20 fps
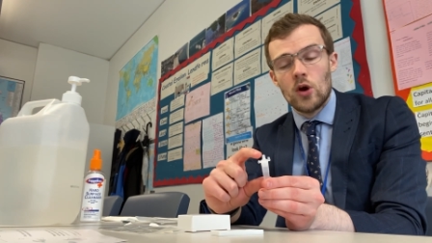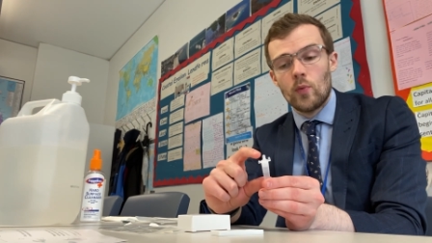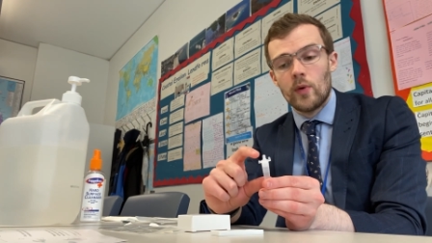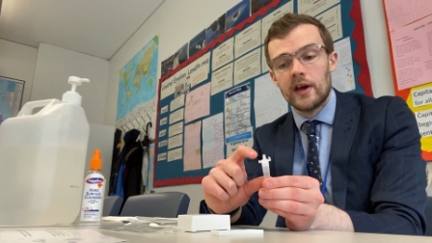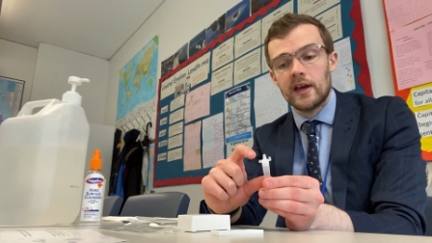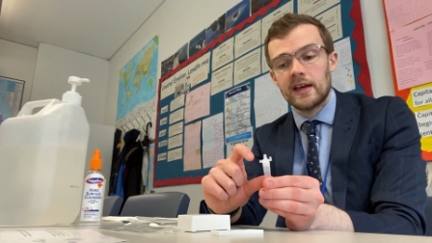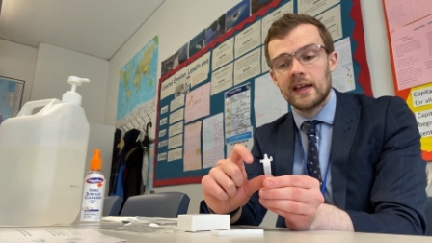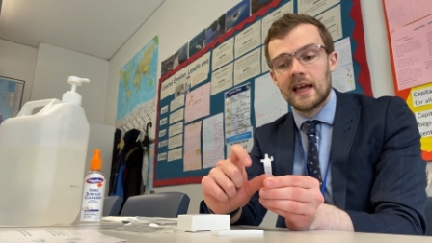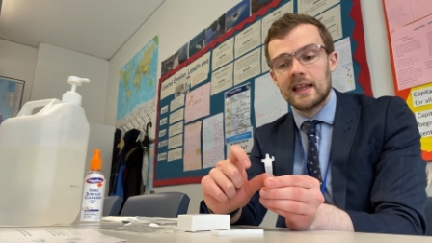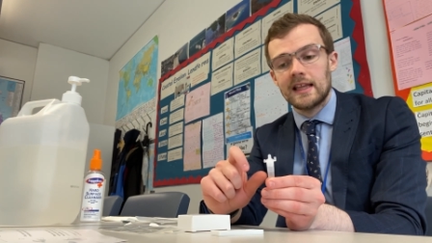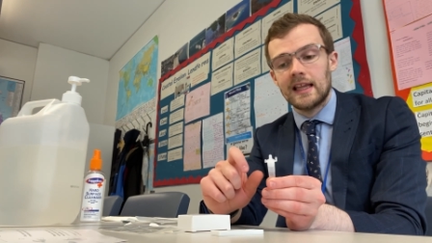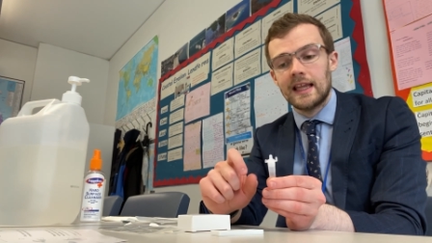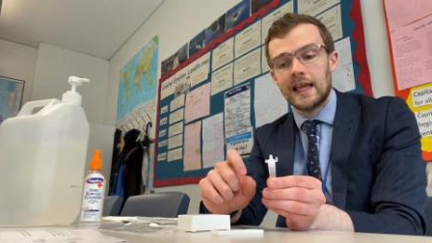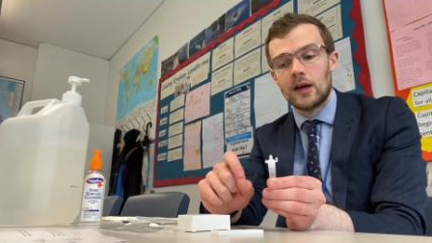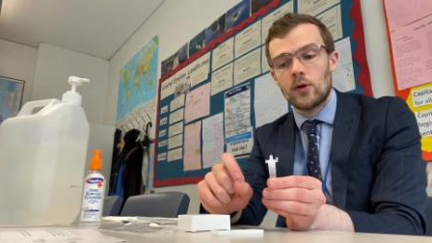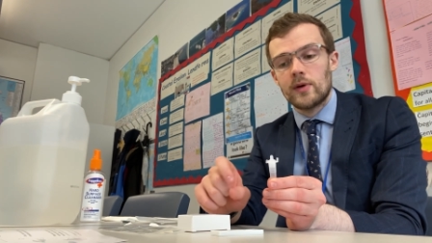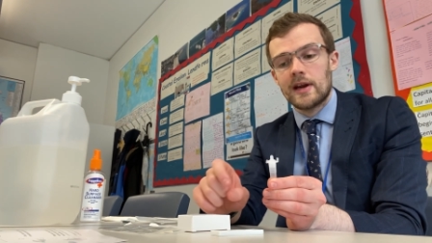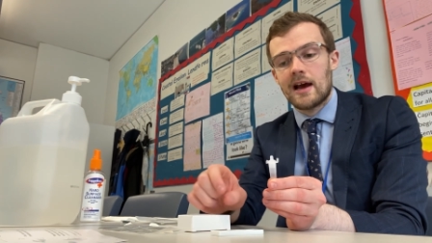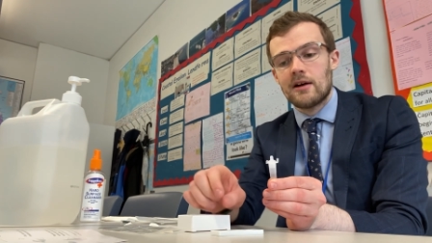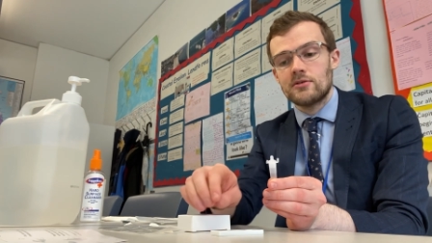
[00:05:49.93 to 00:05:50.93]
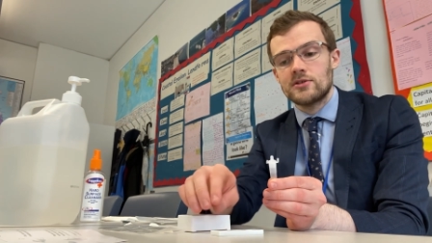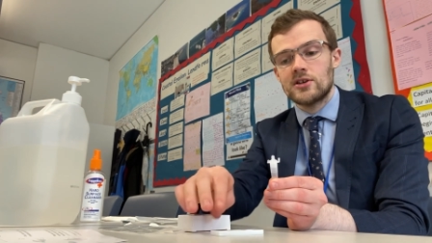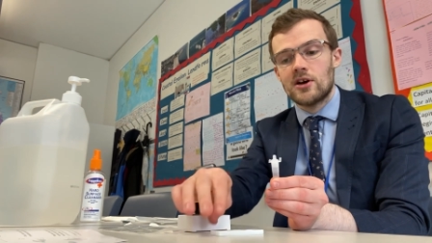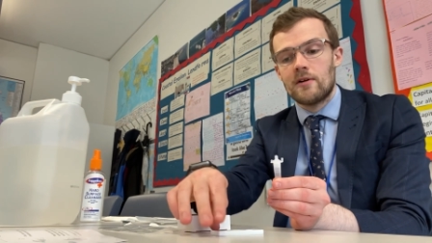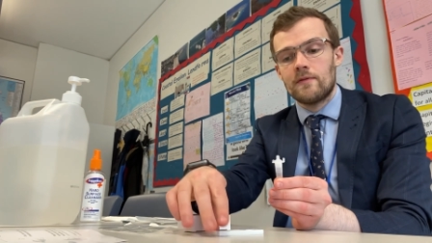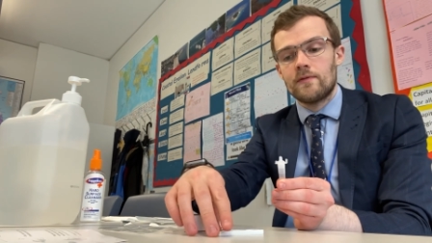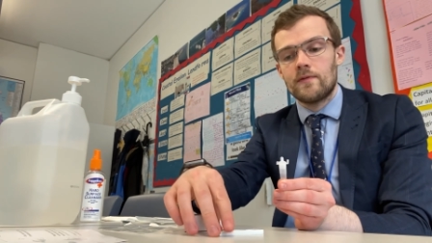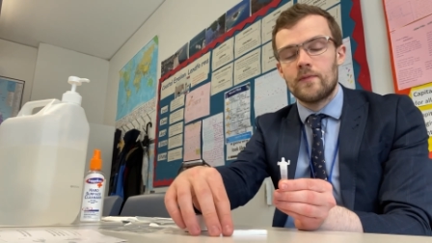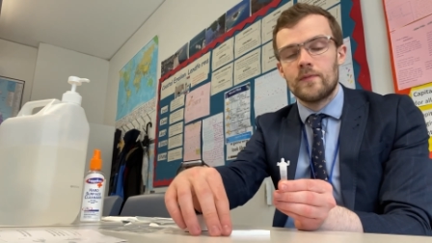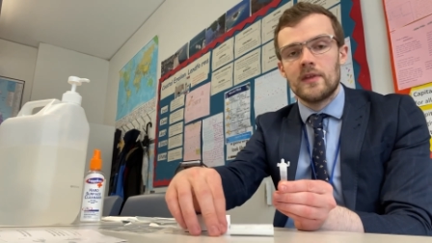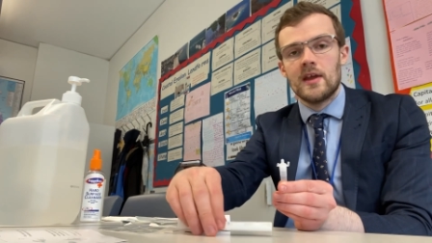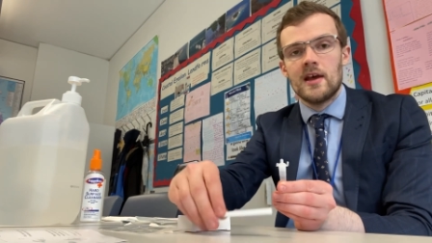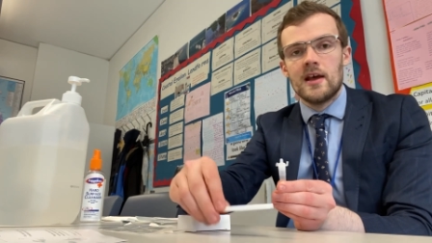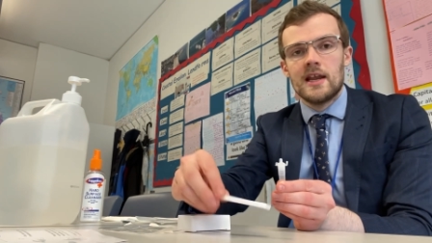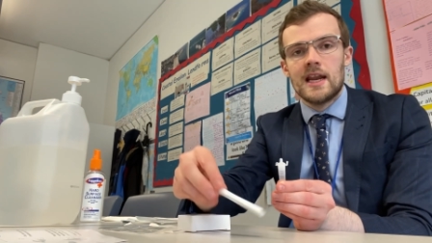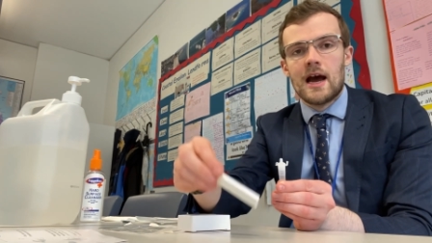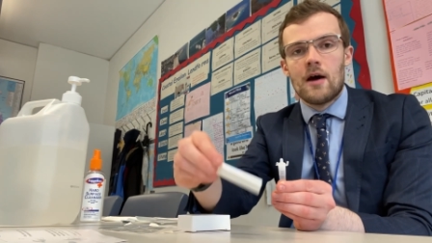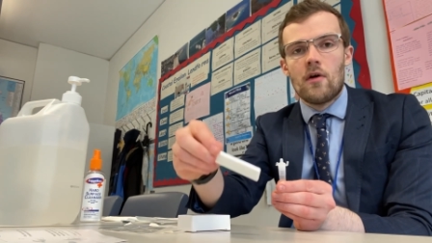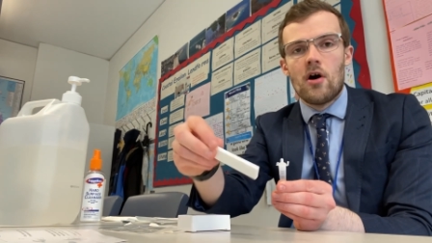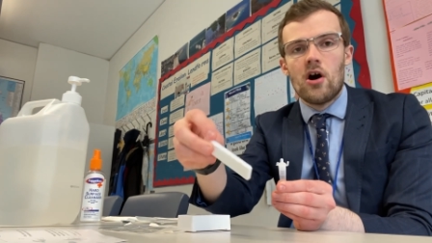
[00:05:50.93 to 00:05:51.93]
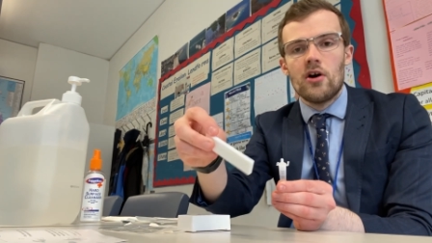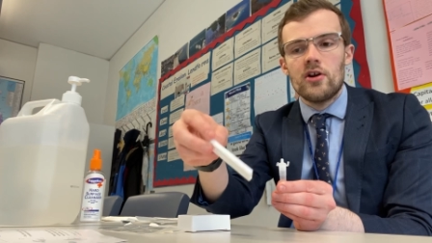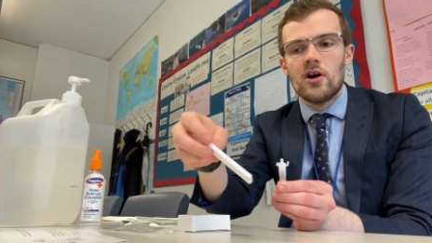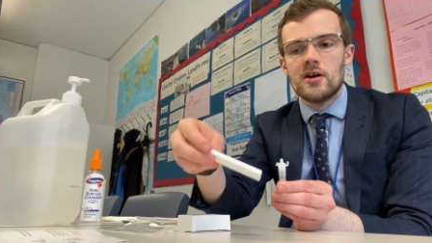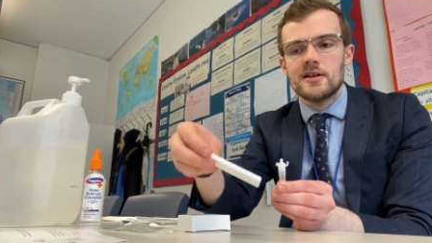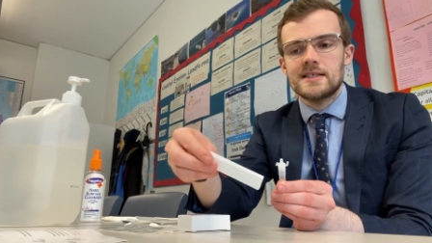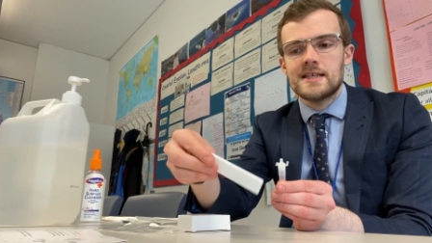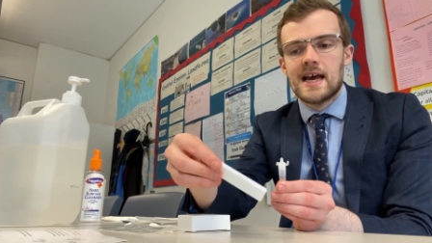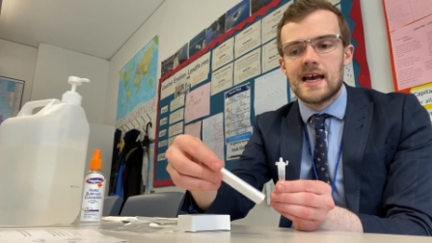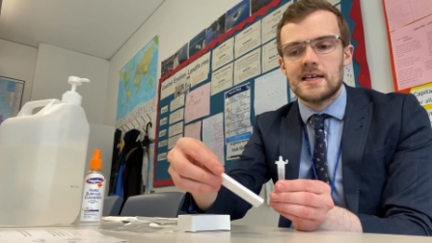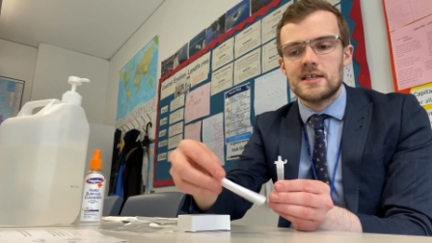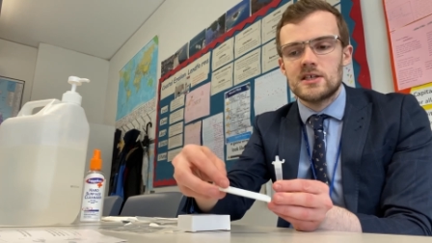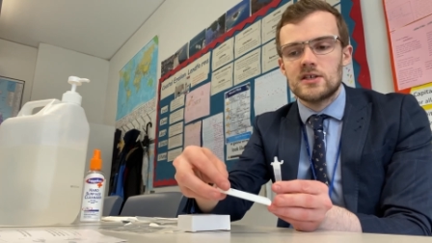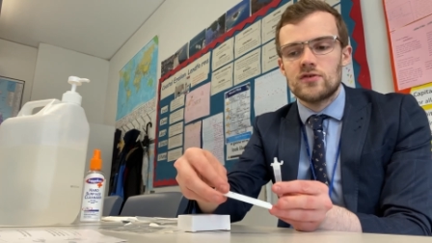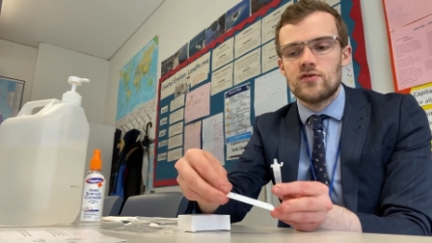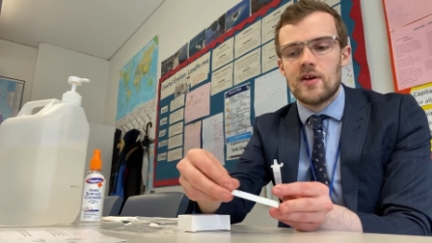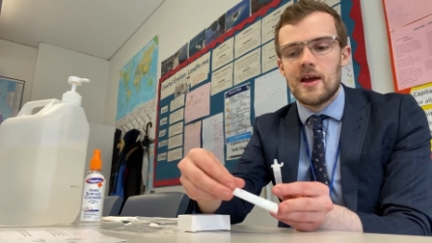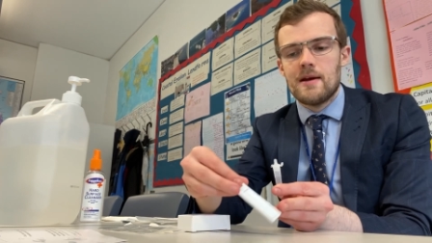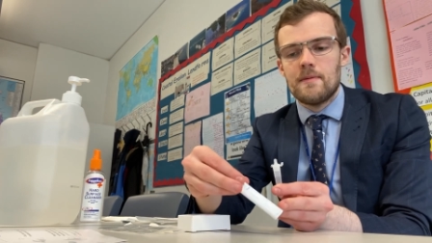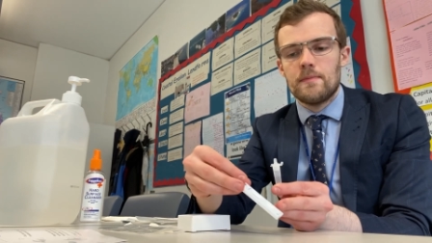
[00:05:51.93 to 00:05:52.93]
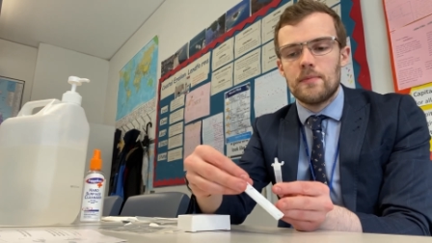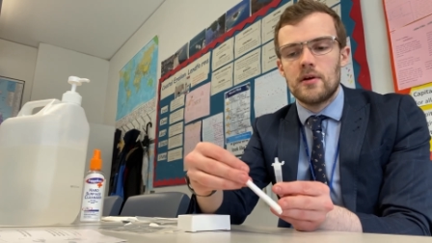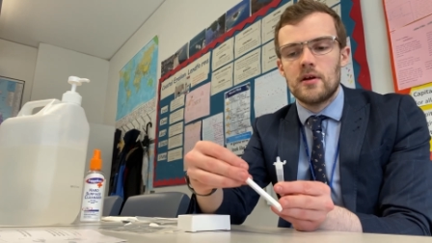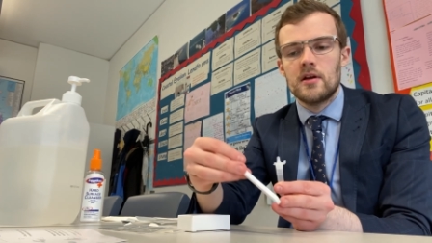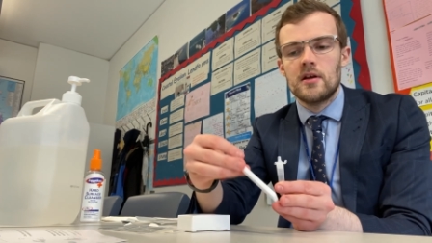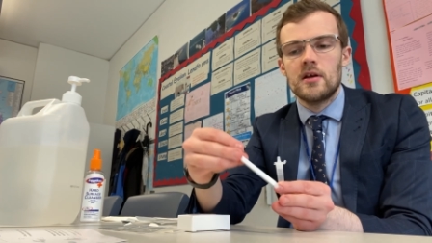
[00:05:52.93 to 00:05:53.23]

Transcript: we're going to get the liquid out of. Now on our test strip,